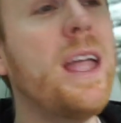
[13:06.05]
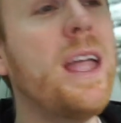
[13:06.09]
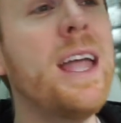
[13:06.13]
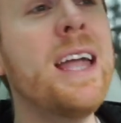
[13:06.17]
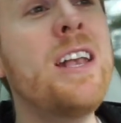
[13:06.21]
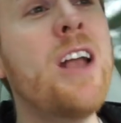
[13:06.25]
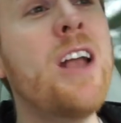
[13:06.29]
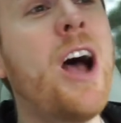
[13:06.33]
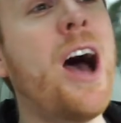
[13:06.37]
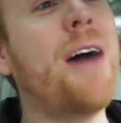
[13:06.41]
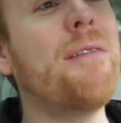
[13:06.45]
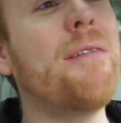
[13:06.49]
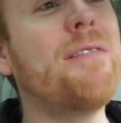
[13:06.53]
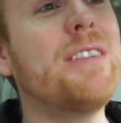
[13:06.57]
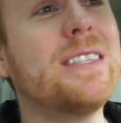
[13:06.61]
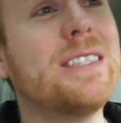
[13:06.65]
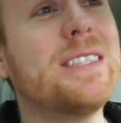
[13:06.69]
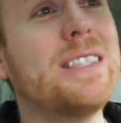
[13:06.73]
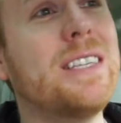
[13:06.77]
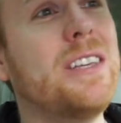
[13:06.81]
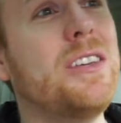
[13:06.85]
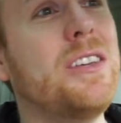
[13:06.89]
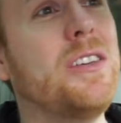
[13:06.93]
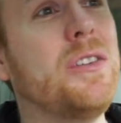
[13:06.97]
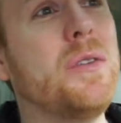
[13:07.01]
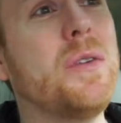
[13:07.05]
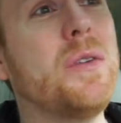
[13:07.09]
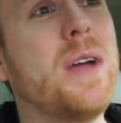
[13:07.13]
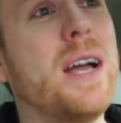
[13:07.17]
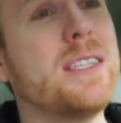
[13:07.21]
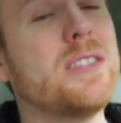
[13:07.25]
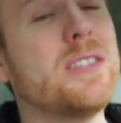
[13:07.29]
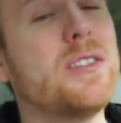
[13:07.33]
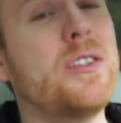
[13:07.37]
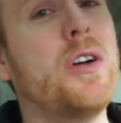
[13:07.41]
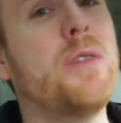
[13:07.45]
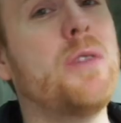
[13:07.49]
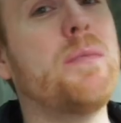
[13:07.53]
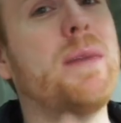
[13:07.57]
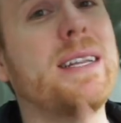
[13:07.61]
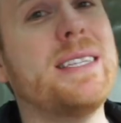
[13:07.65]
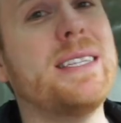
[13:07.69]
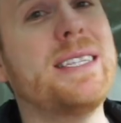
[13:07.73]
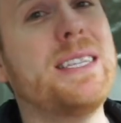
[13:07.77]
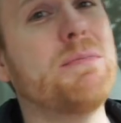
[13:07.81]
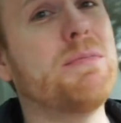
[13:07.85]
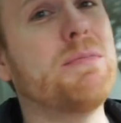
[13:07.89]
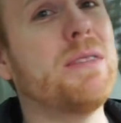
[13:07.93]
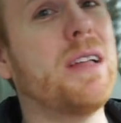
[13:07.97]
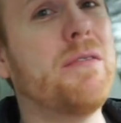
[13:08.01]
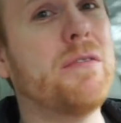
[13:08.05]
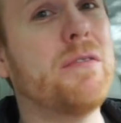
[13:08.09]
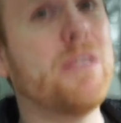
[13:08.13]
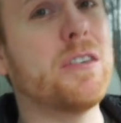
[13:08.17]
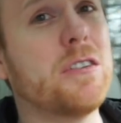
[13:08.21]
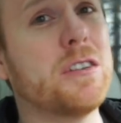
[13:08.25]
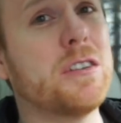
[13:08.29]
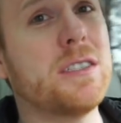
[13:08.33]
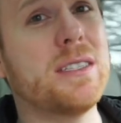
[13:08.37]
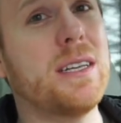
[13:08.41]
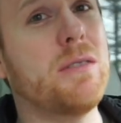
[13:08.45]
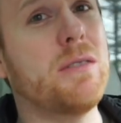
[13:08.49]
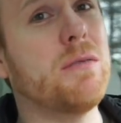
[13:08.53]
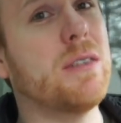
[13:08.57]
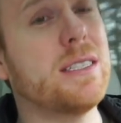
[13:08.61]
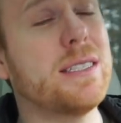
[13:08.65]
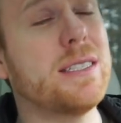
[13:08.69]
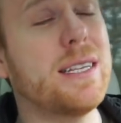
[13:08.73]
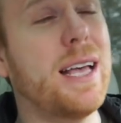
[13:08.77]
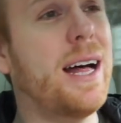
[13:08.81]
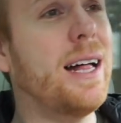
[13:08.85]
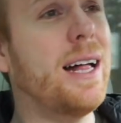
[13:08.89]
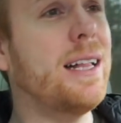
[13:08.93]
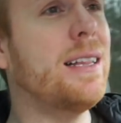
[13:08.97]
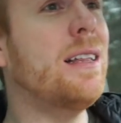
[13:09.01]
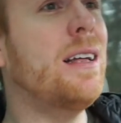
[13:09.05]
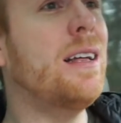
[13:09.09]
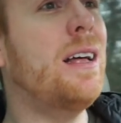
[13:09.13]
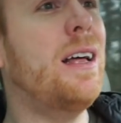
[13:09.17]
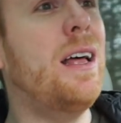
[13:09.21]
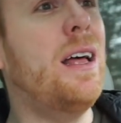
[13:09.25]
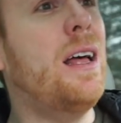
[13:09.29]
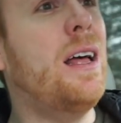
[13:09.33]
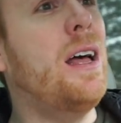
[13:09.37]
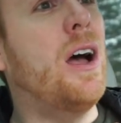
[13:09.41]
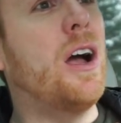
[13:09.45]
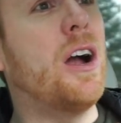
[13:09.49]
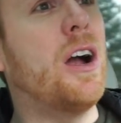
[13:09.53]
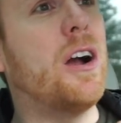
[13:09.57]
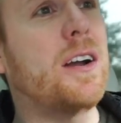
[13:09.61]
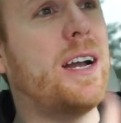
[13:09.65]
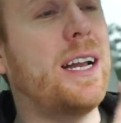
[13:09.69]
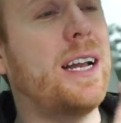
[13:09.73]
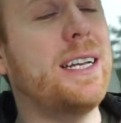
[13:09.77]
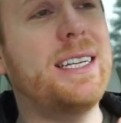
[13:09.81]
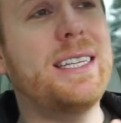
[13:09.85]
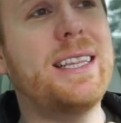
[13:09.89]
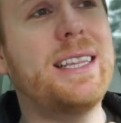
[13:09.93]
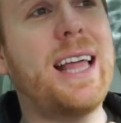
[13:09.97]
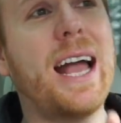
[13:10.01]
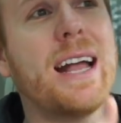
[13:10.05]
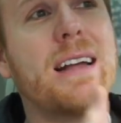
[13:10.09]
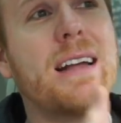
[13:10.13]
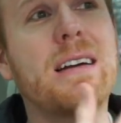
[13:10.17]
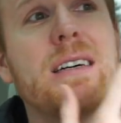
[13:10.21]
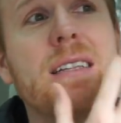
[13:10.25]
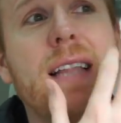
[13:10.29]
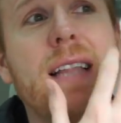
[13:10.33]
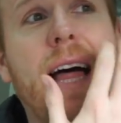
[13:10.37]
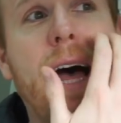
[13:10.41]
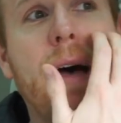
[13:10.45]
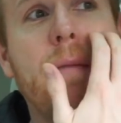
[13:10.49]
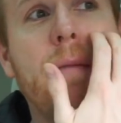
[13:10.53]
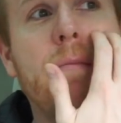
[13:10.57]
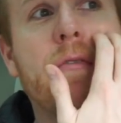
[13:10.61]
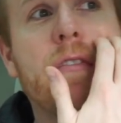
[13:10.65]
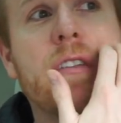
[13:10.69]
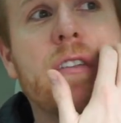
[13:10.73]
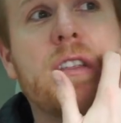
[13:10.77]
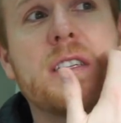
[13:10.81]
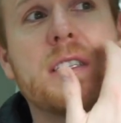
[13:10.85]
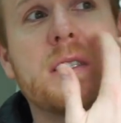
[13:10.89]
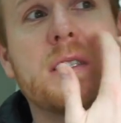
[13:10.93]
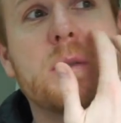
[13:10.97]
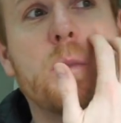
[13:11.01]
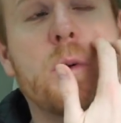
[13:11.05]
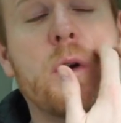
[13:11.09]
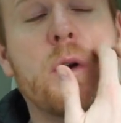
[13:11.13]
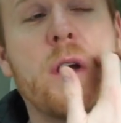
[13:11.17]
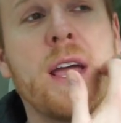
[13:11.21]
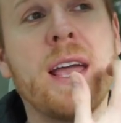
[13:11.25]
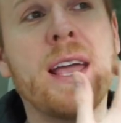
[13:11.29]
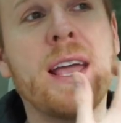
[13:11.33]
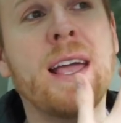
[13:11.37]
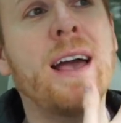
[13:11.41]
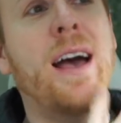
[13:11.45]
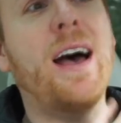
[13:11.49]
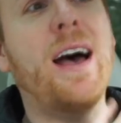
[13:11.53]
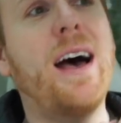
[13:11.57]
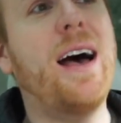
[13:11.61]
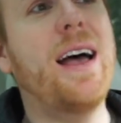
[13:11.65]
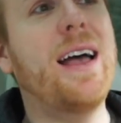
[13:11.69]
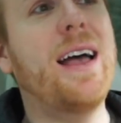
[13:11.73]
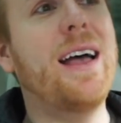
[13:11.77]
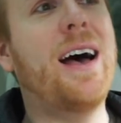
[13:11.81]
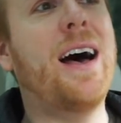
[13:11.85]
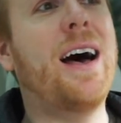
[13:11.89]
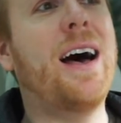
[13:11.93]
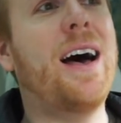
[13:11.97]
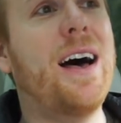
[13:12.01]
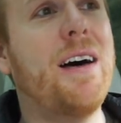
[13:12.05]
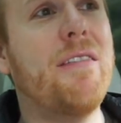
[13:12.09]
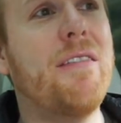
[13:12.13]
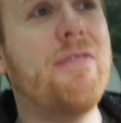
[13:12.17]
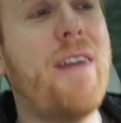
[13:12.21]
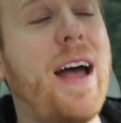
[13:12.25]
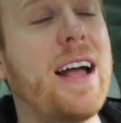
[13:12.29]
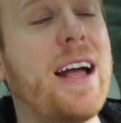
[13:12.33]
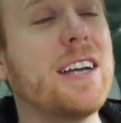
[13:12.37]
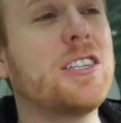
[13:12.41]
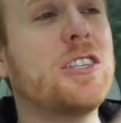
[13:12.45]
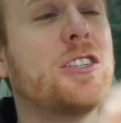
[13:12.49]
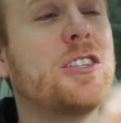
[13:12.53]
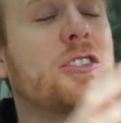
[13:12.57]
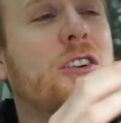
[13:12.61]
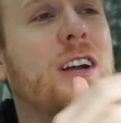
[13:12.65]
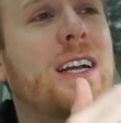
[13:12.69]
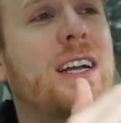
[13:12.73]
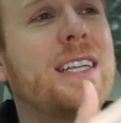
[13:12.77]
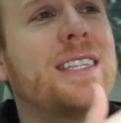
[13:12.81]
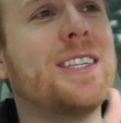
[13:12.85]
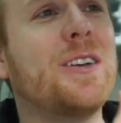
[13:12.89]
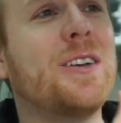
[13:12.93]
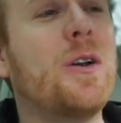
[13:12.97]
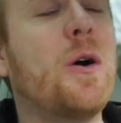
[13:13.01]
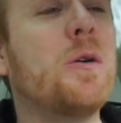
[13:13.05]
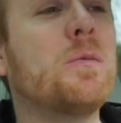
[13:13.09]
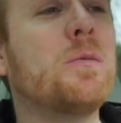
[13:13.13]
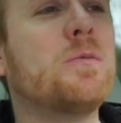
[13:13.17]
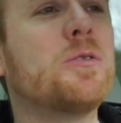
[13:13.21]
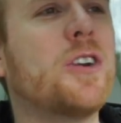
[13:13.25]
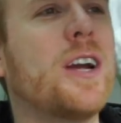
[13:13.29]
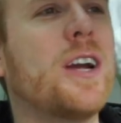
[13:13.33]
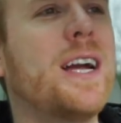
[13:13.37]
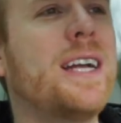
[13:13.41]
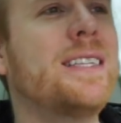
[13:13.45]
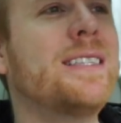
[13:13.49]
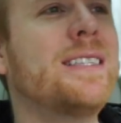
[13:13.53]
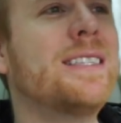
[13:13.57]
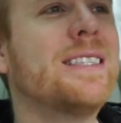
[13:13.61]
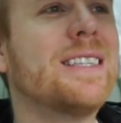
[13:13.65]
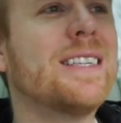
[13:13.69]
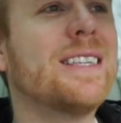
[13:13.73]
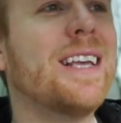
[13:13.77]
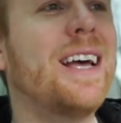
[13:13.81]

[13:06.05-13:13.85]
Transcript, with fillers: And obviously, you guys know my deep love for Christie Ressel her and I did that collab for the spring, uh, Fashion Trends and Home Trends.